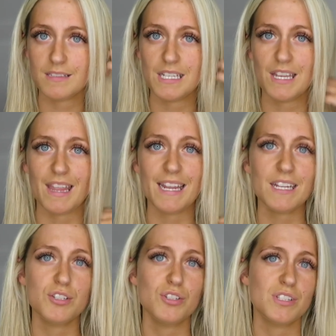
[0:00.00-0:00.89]
I think
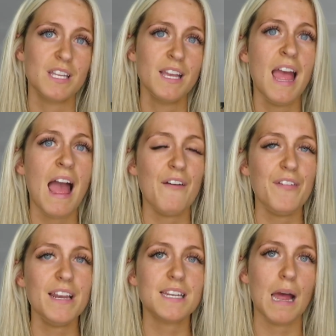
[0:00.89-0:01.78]
it's just, I
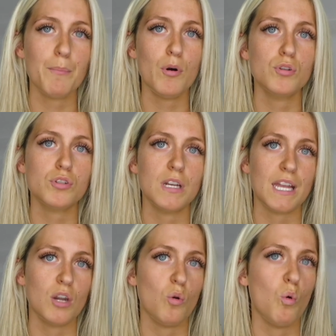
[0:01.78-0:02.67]
feel like tampons are
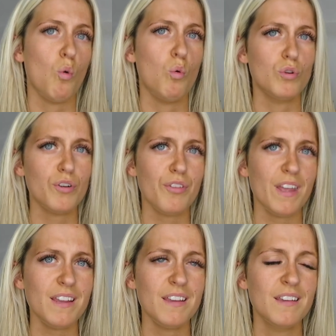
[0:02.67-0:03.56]
like an older
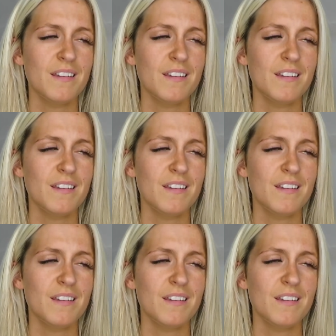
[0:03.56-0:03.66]
thing.